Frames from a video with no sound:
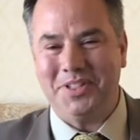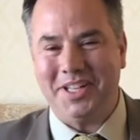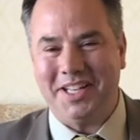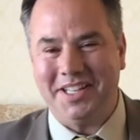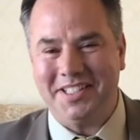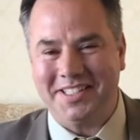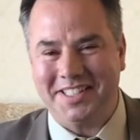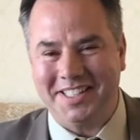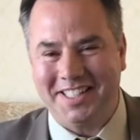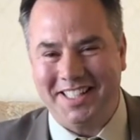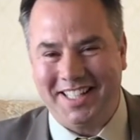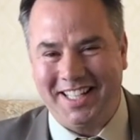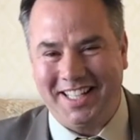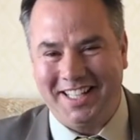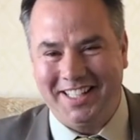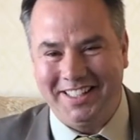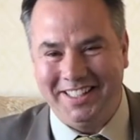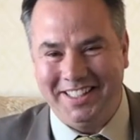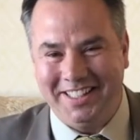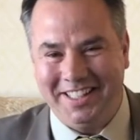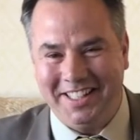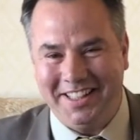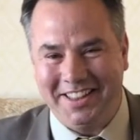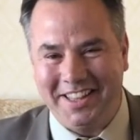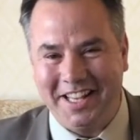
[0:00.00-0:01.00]
Jason
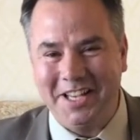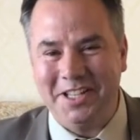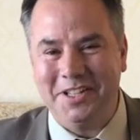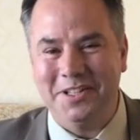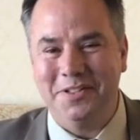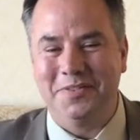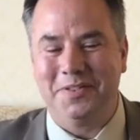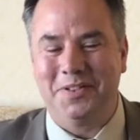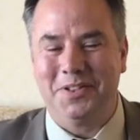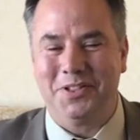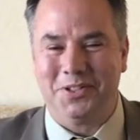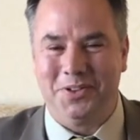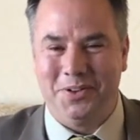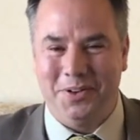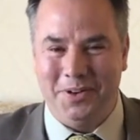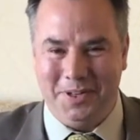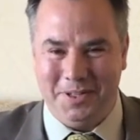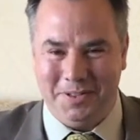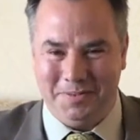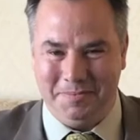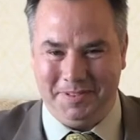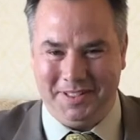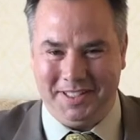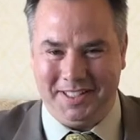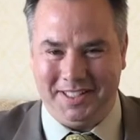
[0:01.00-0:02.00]
Kelly. Thank you for
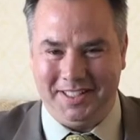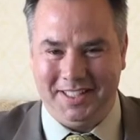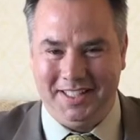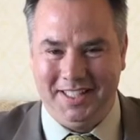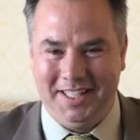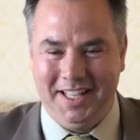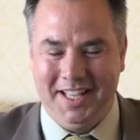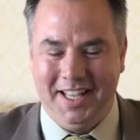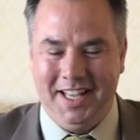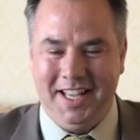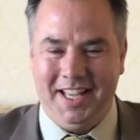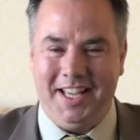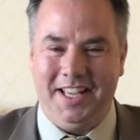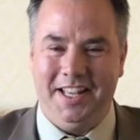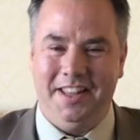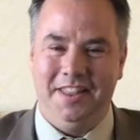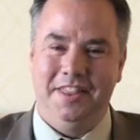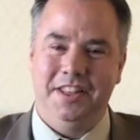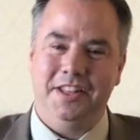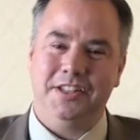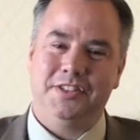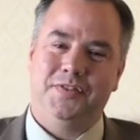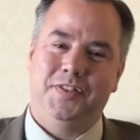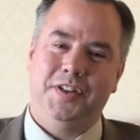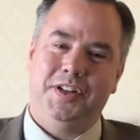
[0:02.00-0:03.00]
joining me. In
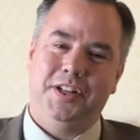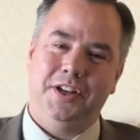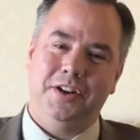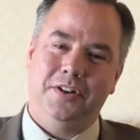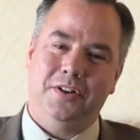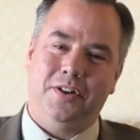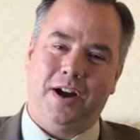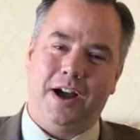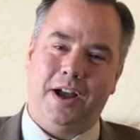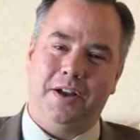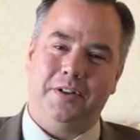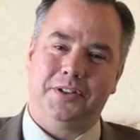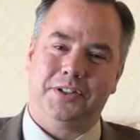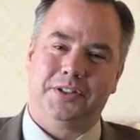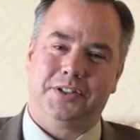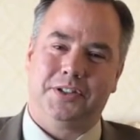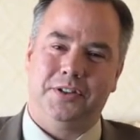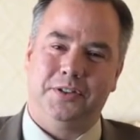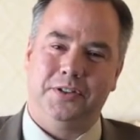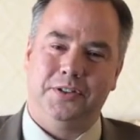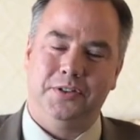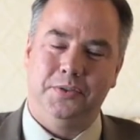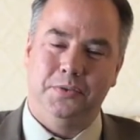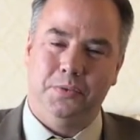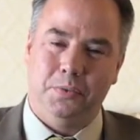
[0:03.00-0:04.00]
this video, I will
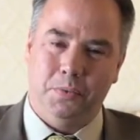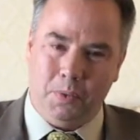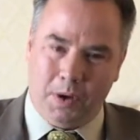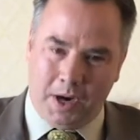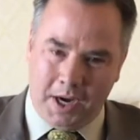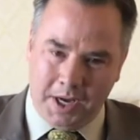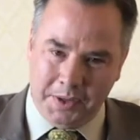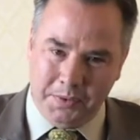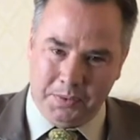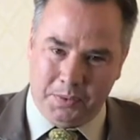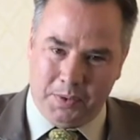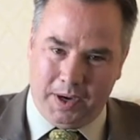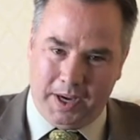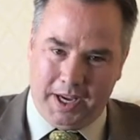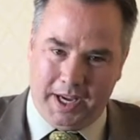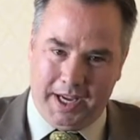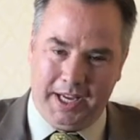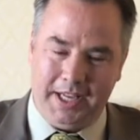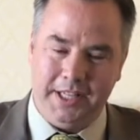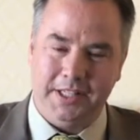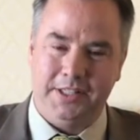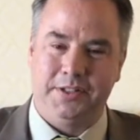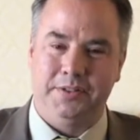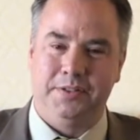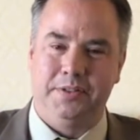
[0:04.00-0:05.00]
show you one
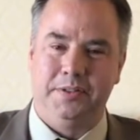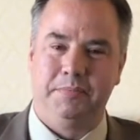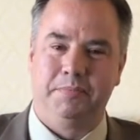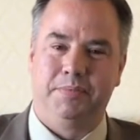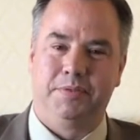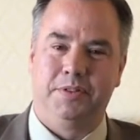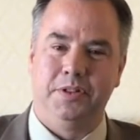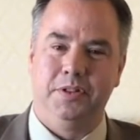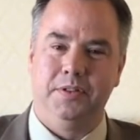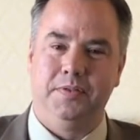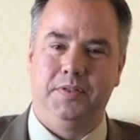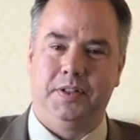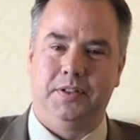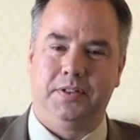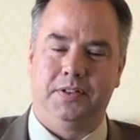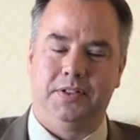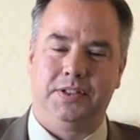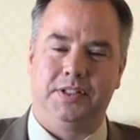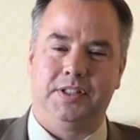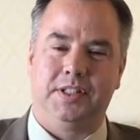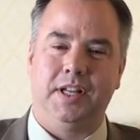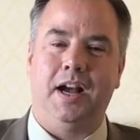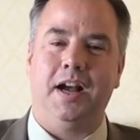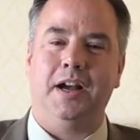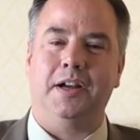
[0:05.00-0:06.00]
way to improve your
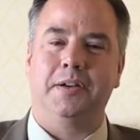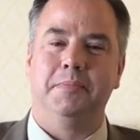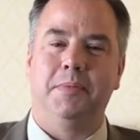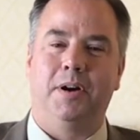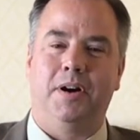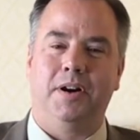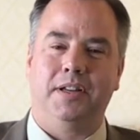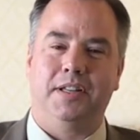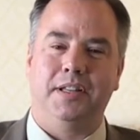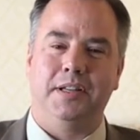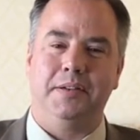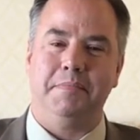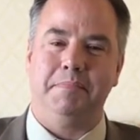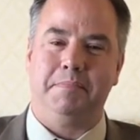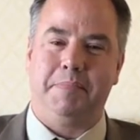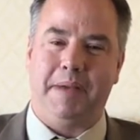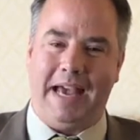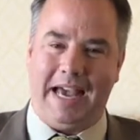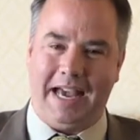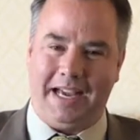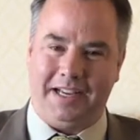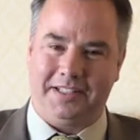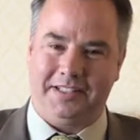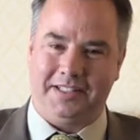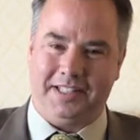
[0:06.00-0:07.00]
stock market
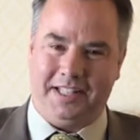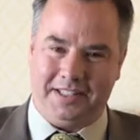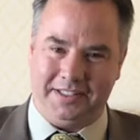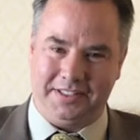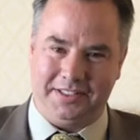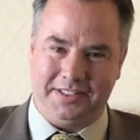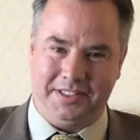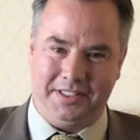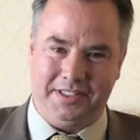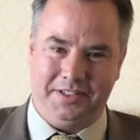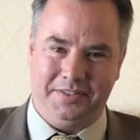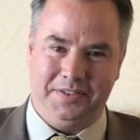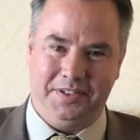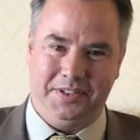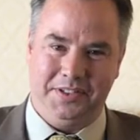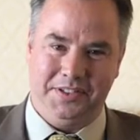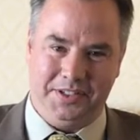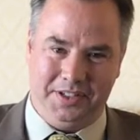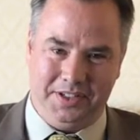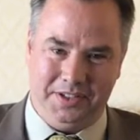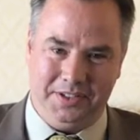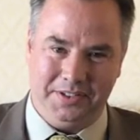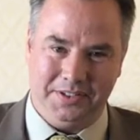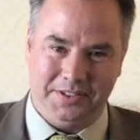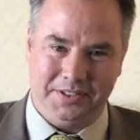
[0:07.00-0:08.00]
backtesting
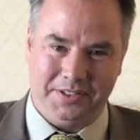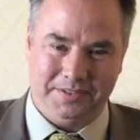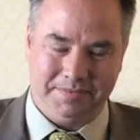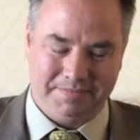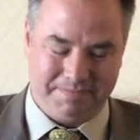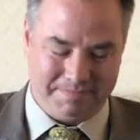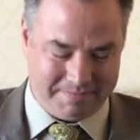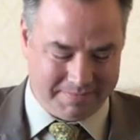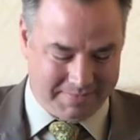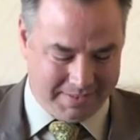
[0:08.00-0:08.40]
results.